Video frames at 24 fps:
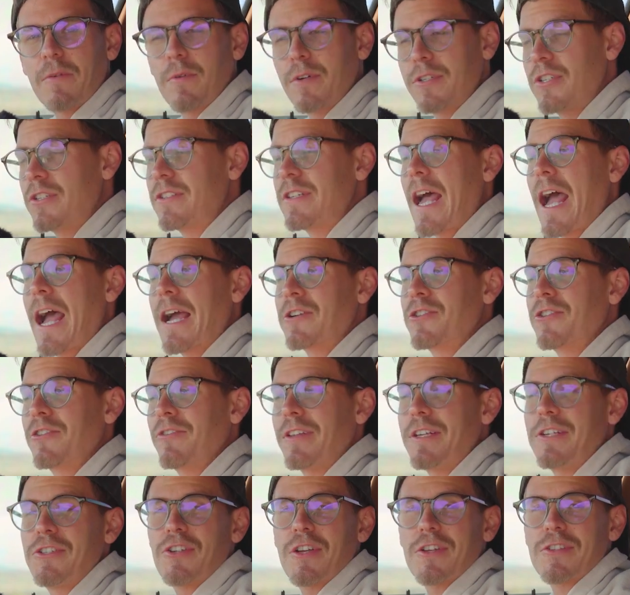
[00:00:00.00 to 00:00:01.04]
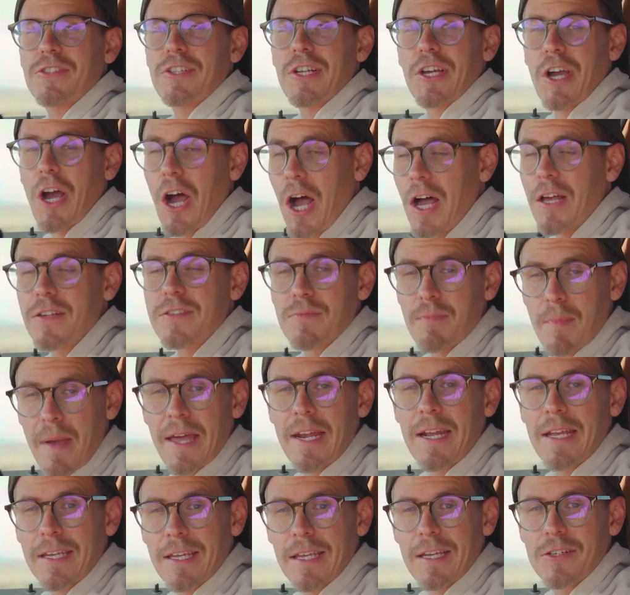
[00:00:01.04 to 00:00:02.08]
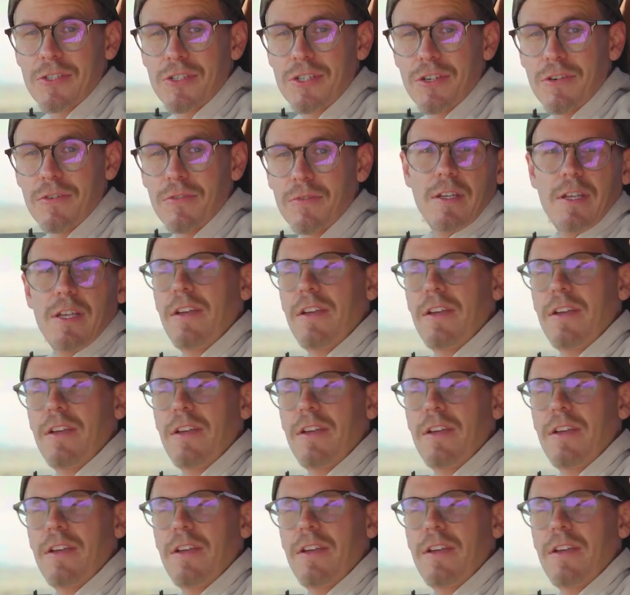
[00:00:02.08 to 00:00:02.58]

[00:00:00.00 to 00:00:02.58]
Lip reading: which is actually just a cosmetic issue.